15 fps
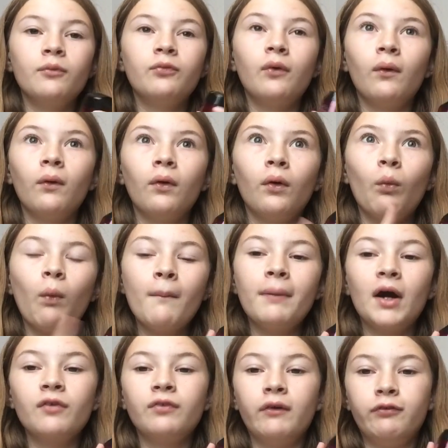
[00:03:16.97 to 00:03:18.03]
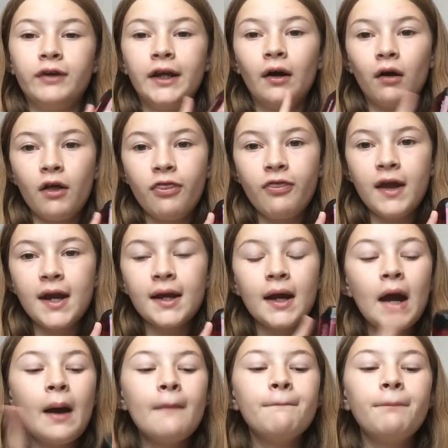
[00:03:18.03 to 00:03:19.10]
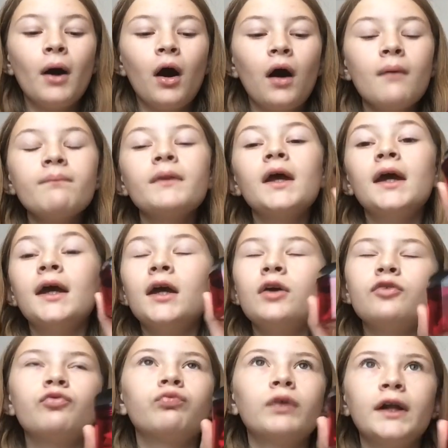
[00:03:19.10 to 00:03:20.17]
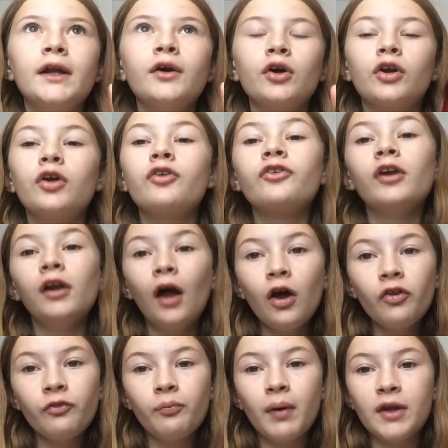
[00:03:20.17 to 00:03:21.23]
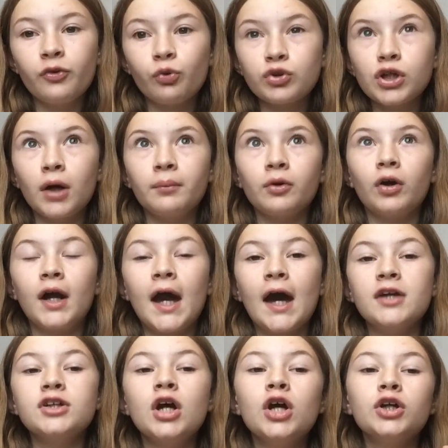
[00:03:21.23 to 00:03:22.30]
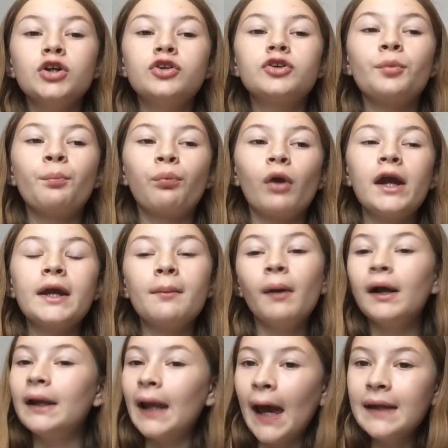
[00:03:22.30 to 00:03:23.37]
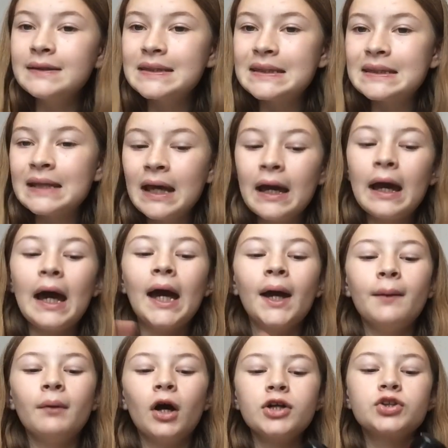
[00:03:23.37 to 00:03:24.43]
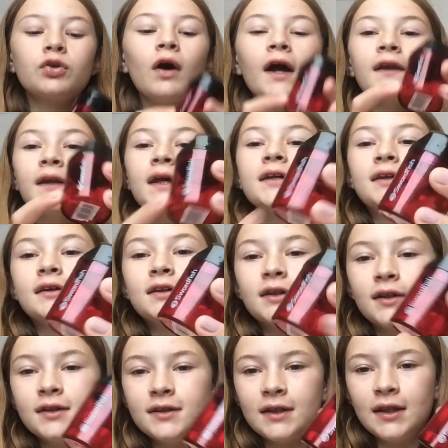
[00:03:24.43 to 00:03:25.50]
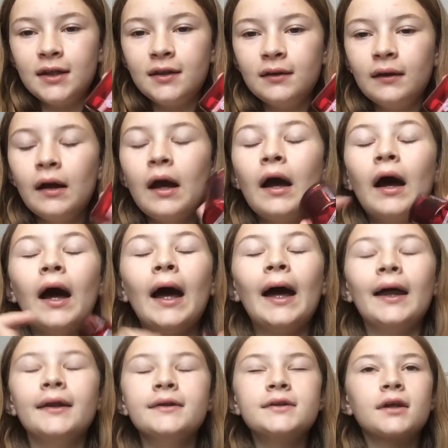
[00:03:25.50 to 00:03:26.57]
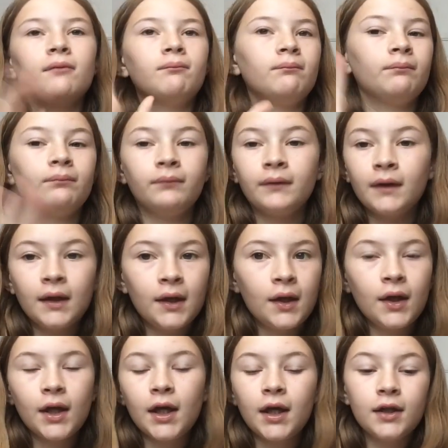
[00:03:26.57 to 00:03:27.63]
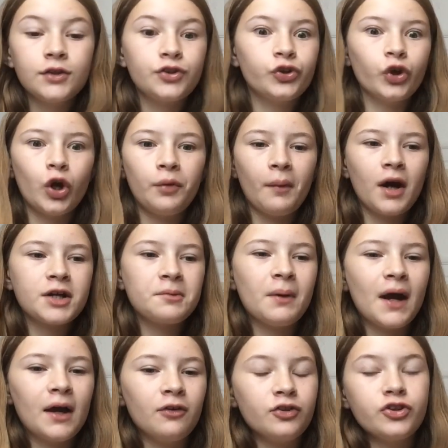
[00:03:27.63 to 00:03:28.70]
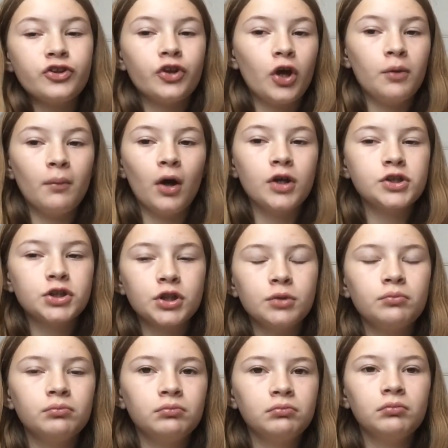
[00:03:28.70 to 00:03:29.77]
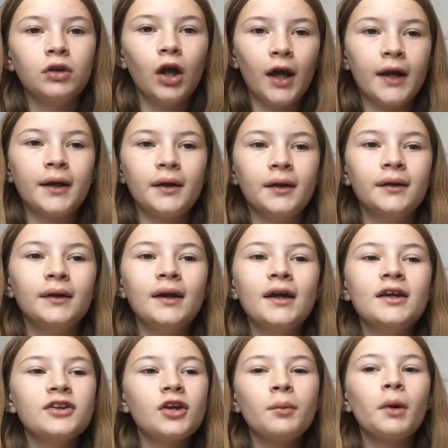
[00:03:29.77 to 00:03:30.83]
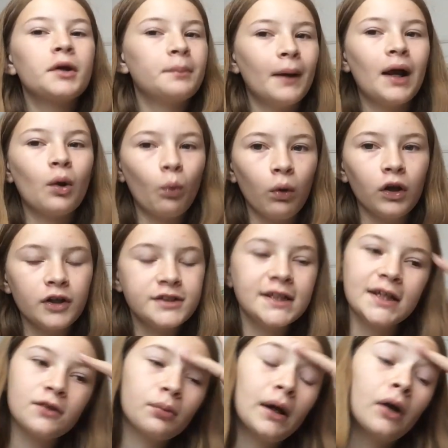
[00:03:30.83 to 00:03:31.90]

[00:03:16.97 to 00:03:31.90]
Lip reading: for £1.50, I think, but it is really good because the last pencil sharpener I had used to break my leads. I tried this, as you can see, and it is so much better and so much, like, so much better quality as